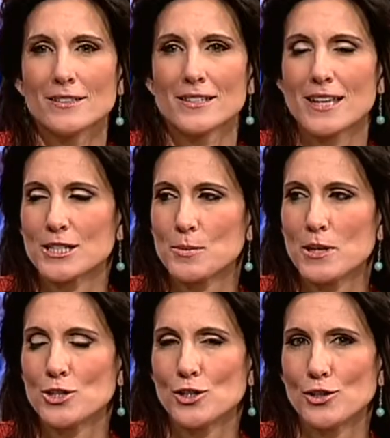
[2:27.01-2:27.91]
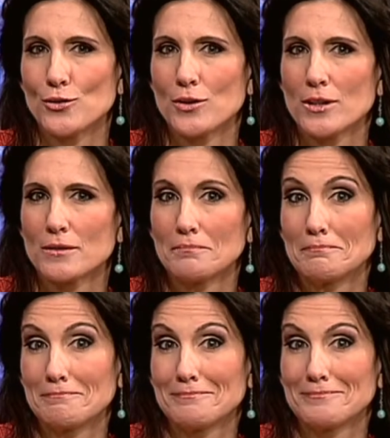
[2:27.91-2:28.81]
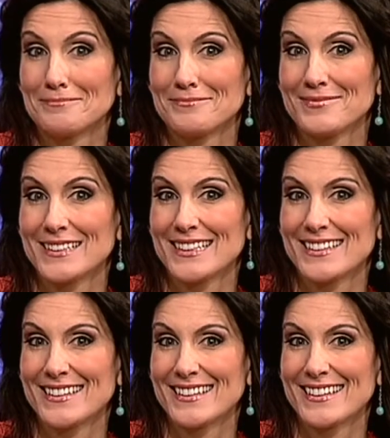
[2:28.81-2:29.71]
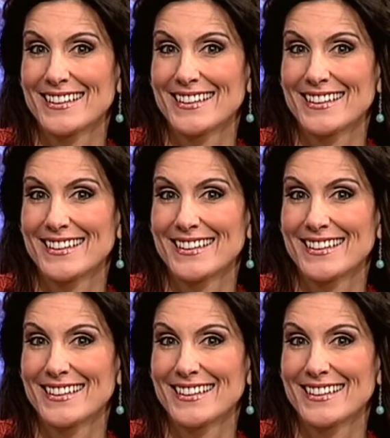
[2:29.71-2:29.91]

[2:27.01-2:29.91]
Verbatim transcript: Does that speak to you? Okay.